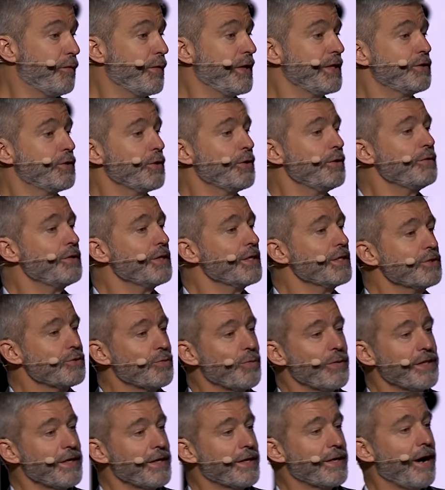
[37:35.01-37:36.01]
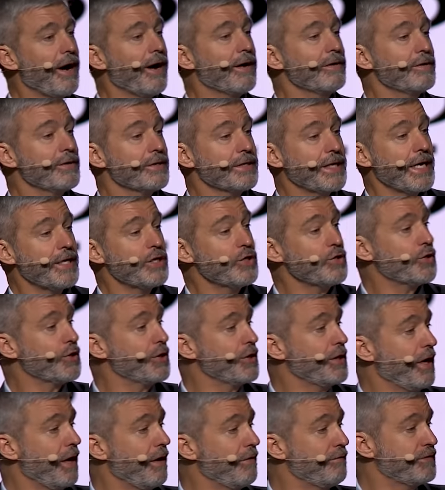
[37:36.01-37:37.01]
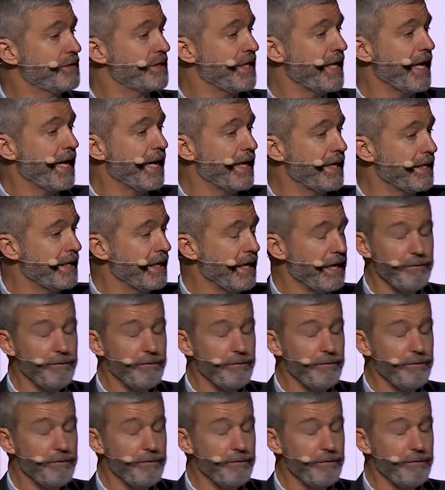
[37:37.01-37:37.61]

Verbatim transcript: we do this with a congregation of 10,